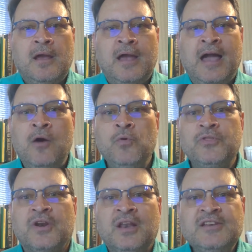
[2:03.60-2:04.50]
how
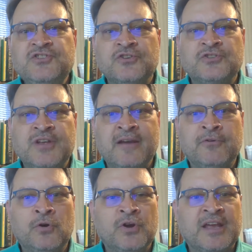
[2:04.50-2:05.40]
were the listeners
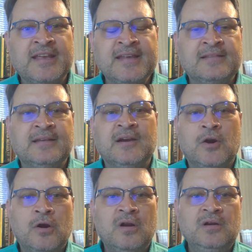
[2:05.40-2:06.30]
ever going to get
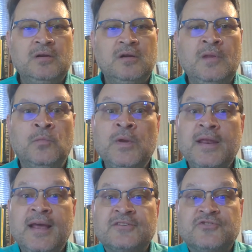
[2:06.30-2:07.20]
there? And we
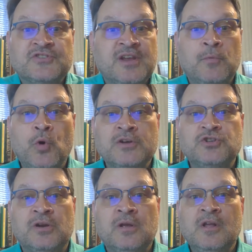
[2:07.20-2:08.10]
can ask the same
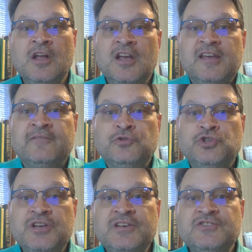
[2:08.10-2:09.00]
question. If
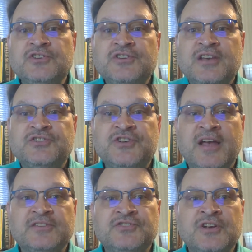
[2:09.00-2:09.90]
Jesus has
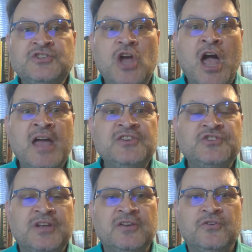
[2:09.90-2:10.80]
set such a high
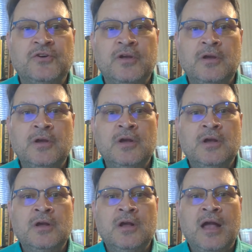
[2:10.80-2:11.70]
standard,
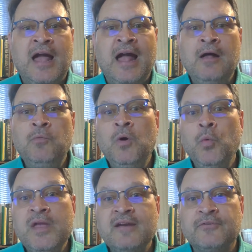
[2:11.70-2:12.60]
how
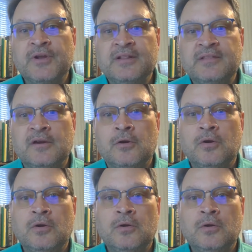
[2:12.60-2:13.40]
will we ever get there?